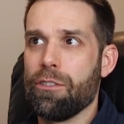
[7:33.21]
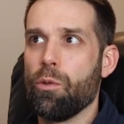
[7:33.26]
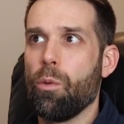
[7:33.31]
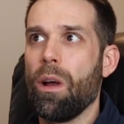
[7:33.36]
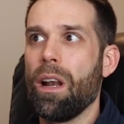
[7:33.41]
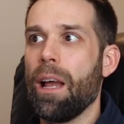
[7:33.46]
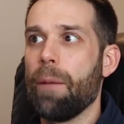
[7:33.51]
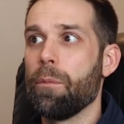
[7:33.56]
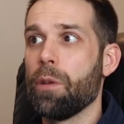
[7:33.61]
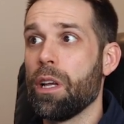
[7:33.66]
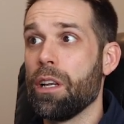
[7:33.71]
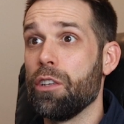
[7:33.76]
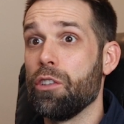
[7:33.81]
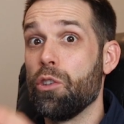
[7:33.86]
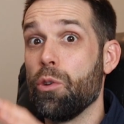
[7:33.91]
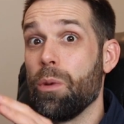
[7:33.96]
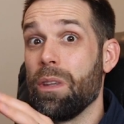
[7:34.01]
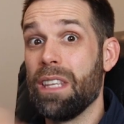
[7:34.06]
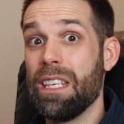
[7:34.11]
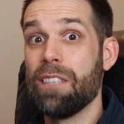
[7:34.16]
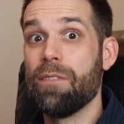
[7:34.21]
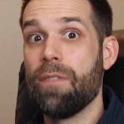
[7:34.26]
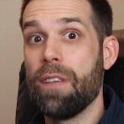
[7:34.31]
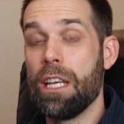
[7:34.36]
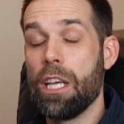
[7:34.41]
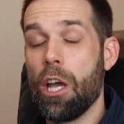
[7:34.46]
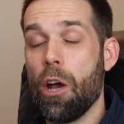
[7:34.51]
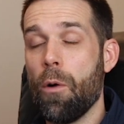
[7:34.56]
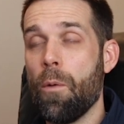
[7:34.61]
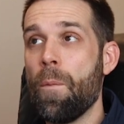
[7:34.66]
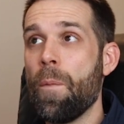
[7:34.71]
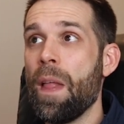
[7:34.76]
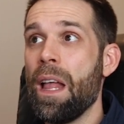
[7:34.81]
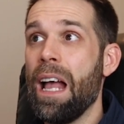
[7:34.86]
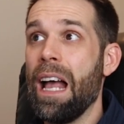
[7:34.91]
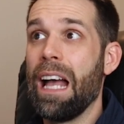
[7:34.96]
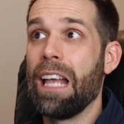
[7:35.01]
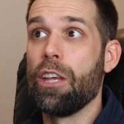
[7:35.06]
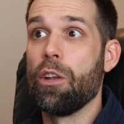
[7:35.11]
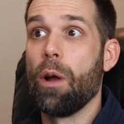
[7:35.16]
So what I'm going to do in this video,
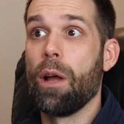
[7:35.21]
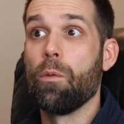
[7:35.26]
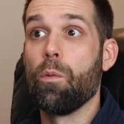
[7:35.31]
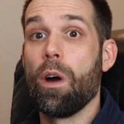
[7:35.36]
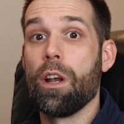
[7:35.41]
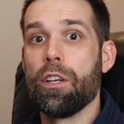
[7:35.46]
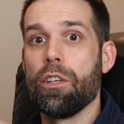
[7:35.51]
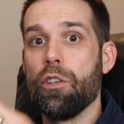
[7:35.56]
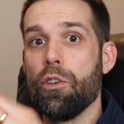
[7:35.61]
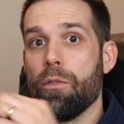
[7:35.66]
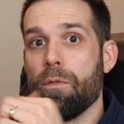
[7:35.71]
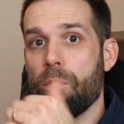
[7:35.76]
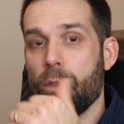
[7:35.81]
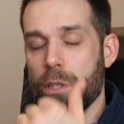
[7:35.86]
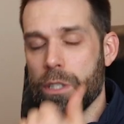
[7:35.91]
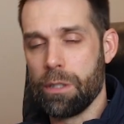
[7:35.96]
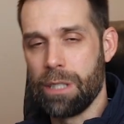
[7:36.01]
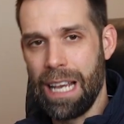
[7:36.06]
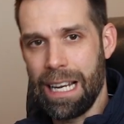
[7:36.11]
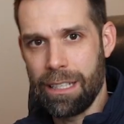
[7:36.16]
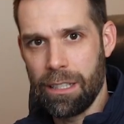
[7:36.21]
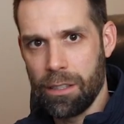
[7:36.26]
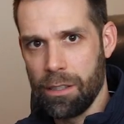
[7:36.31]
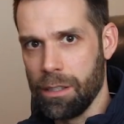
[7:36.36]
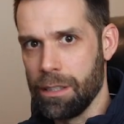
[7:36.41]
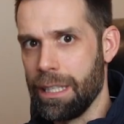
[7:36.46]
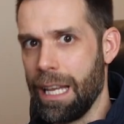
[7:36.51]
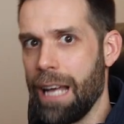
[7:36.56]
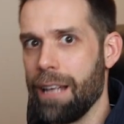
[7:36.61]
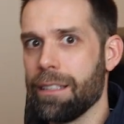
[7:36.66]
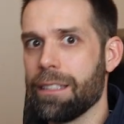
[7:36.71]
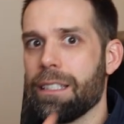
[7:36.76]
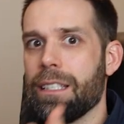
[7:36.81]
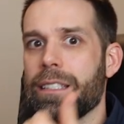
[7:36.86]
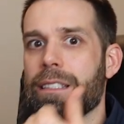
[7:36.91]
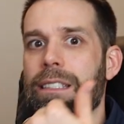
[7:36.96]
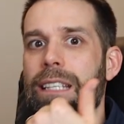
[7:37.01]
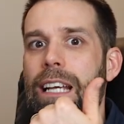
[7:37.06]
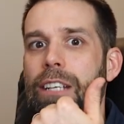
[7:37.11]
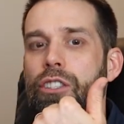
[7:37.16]
I'd want to do for technical
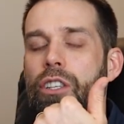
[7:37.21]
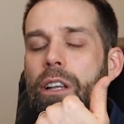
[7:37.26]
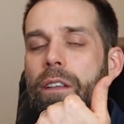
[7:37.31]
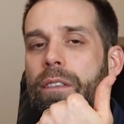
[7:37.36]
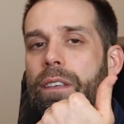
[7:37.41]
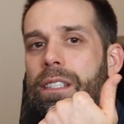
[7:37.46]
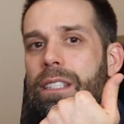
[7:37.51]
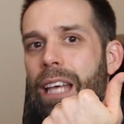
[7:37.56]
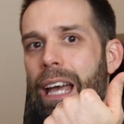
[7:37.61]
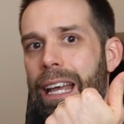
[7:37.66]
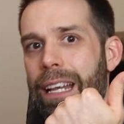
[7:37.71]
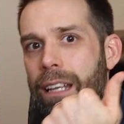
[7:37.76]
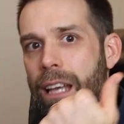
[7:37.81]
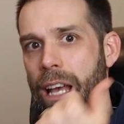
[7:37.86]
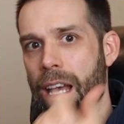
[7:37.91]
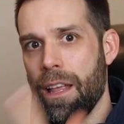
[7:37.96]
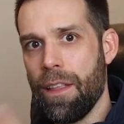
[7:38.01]
analysis section of the site,